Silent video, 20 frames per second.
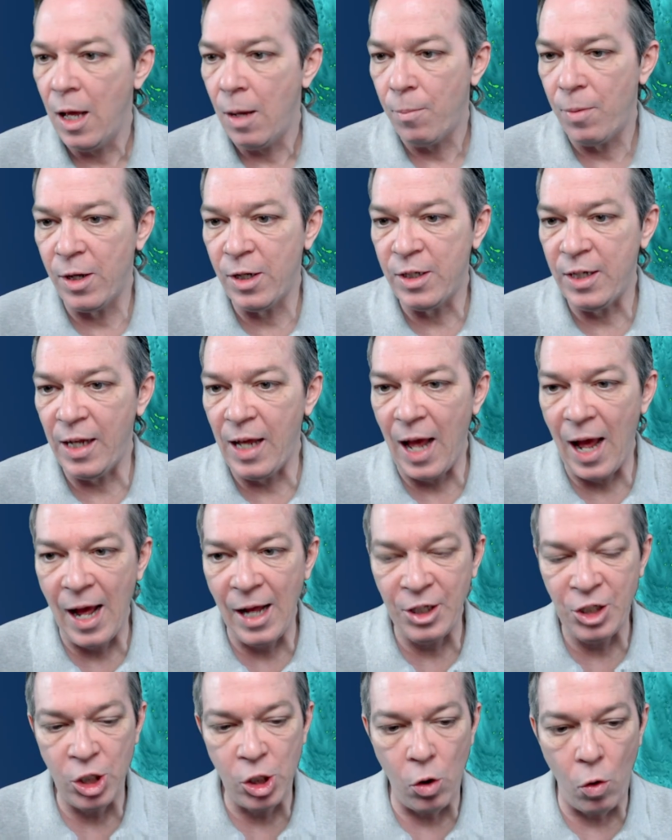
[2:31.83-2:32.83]
But you see,
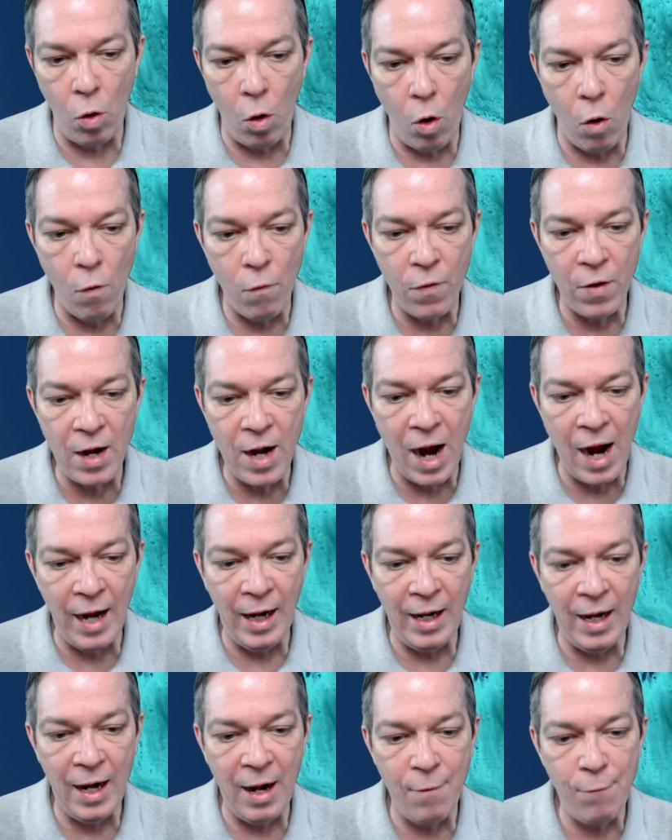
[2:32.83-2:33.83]
as you go
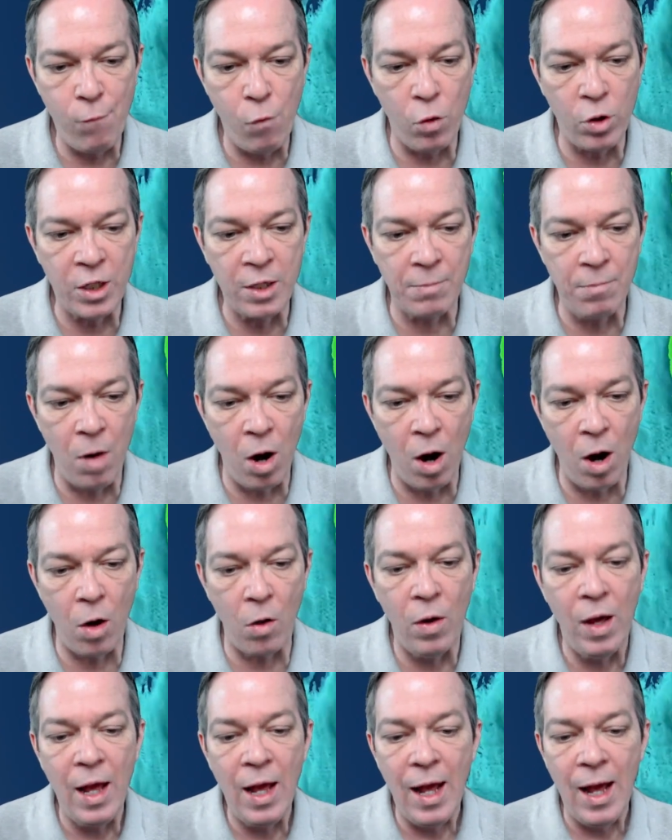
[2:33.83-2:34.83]
overnight and for
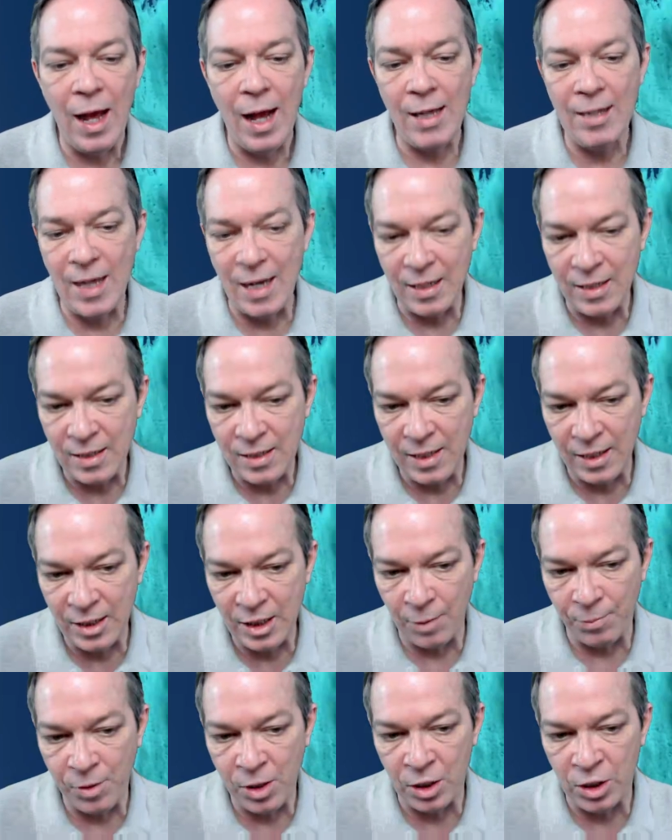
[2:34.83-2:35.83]
tomorrow, as that
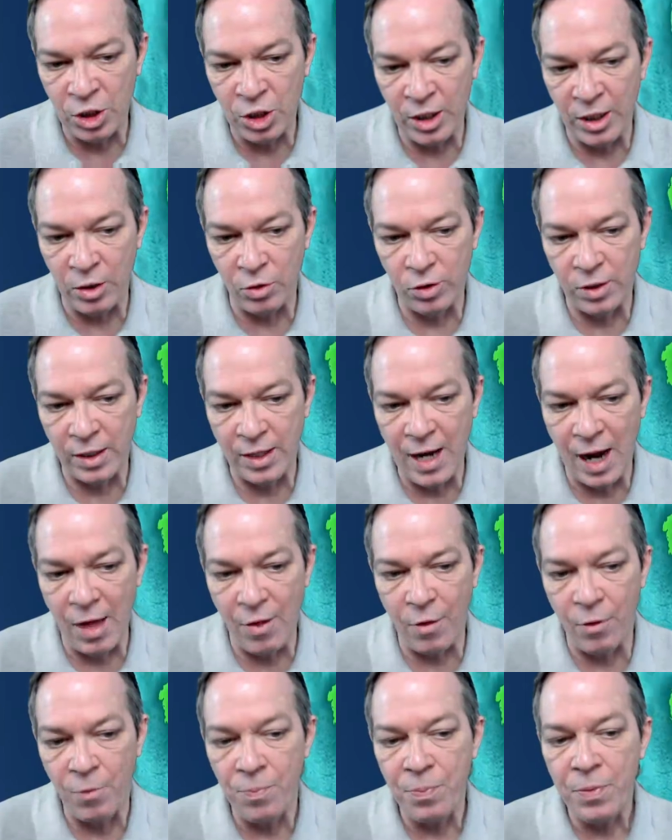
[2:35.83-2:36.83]
system congeals
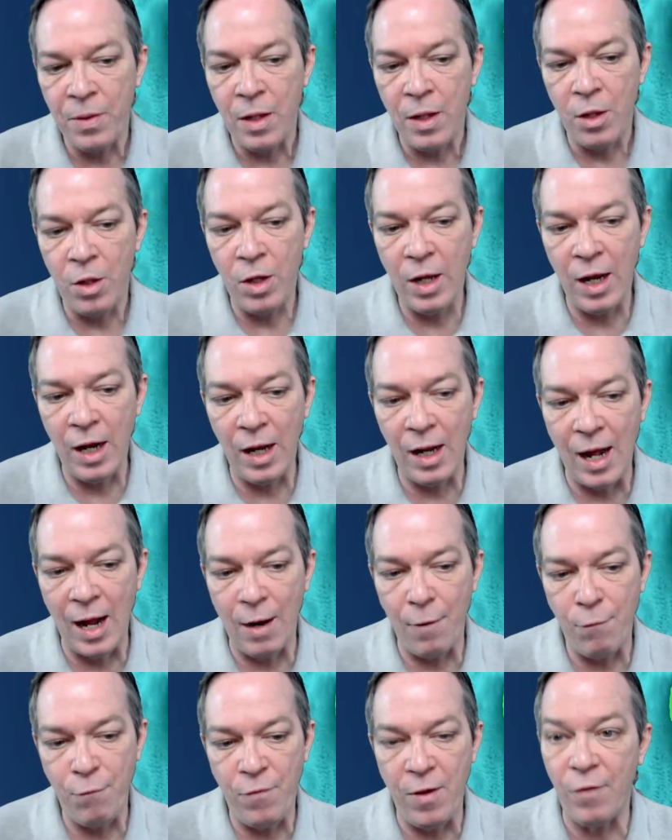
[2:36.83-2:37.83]
together, you get a lot
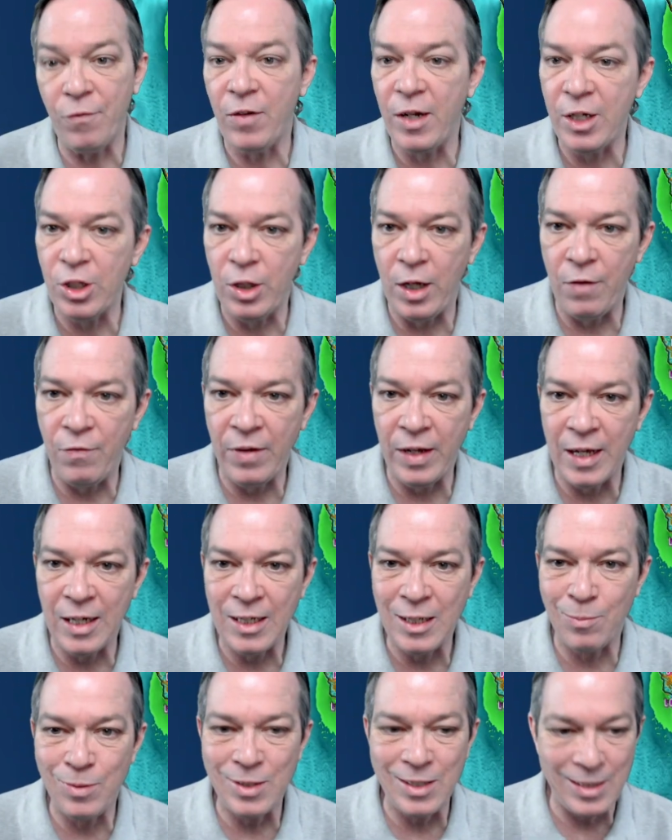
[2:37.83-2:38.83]
of 50s. You even get
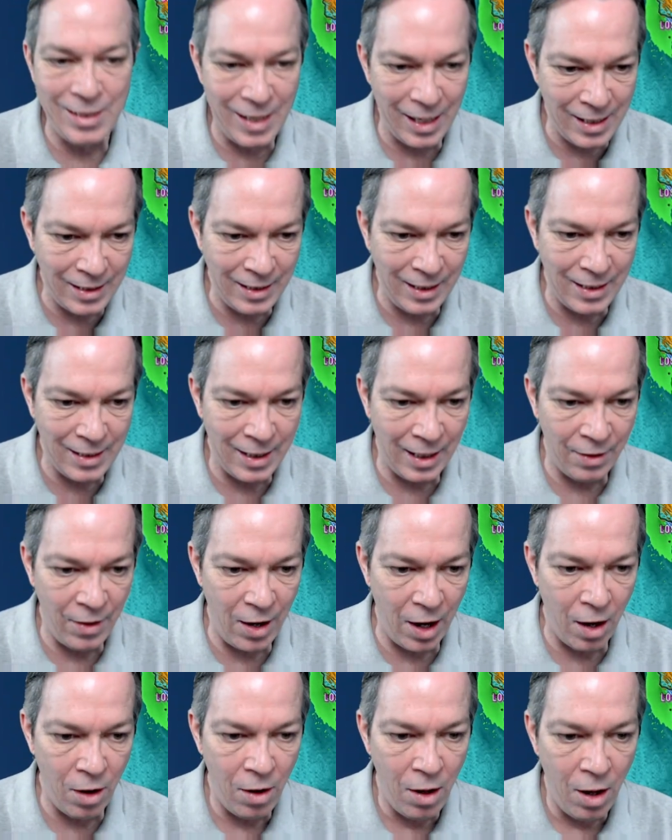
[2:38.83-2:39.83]
some 60s in
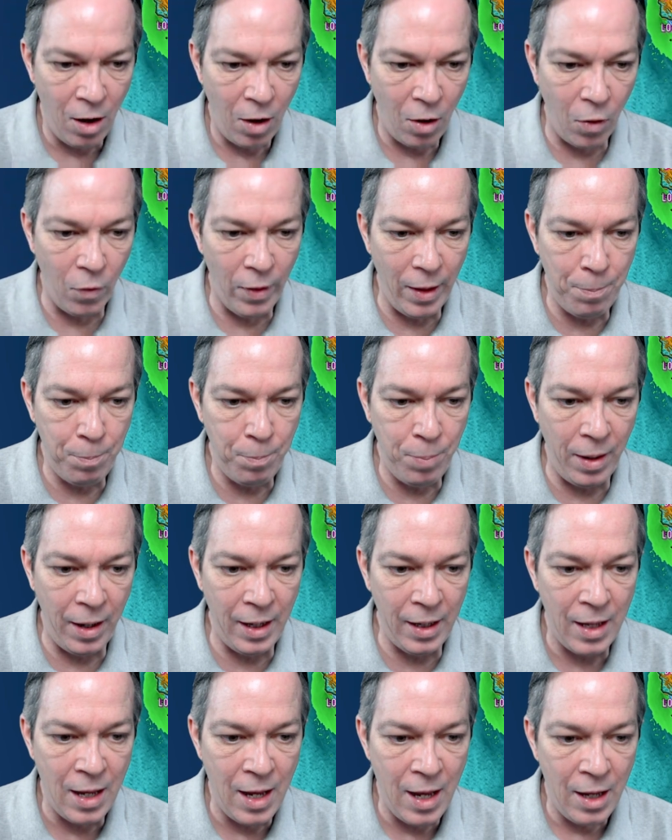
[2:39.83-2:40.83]
there. All that
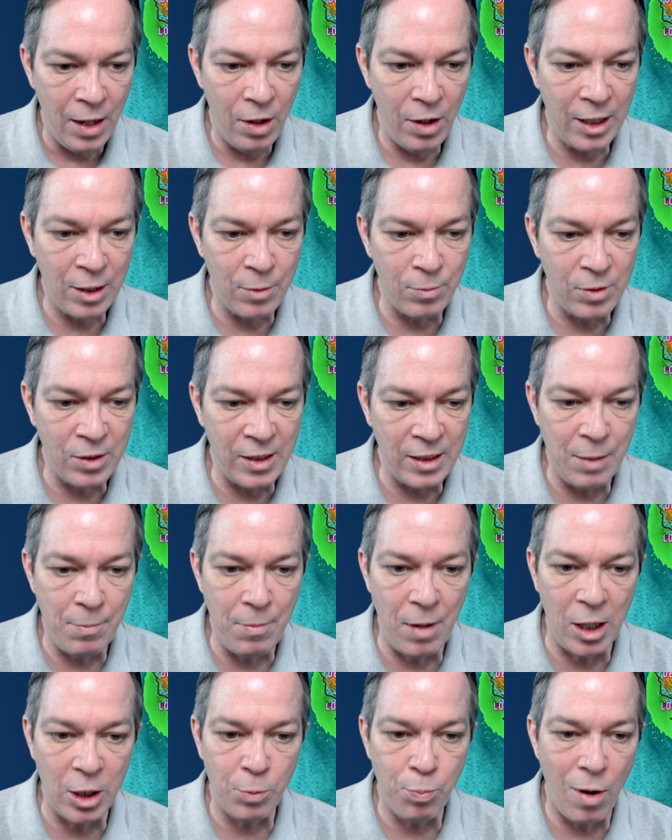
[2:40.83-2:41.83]
pink, you get some 60
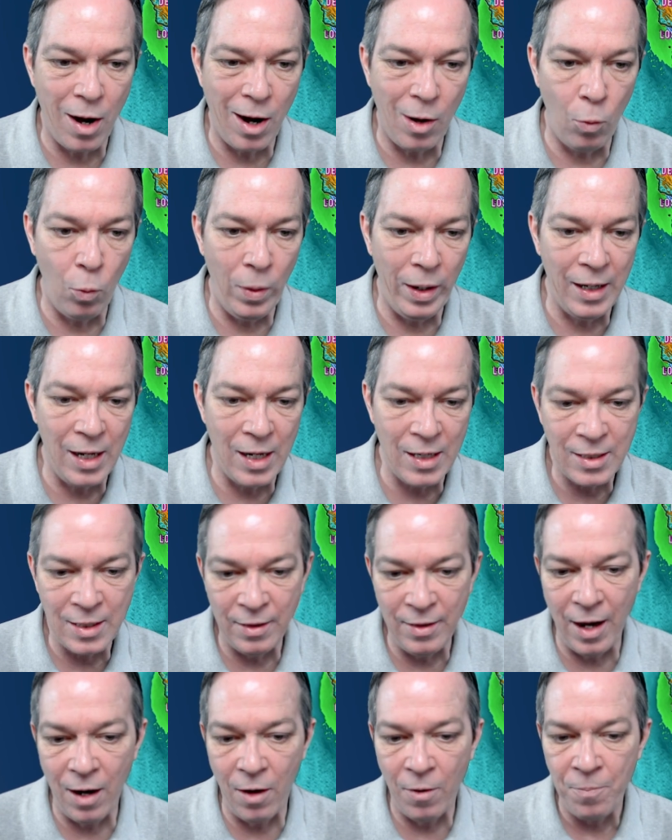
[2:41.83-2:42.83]
miles per hour wind gusts in
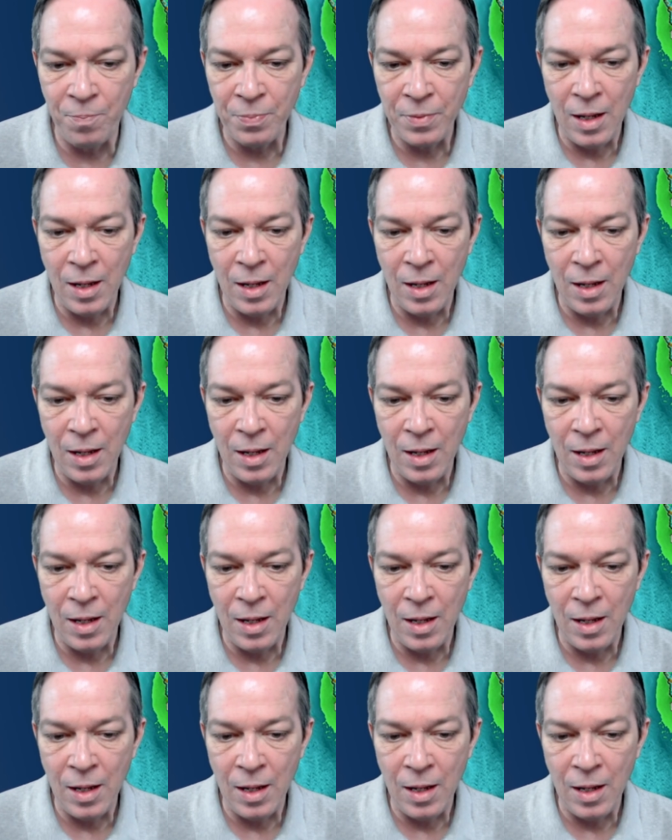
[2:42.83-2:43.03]
there.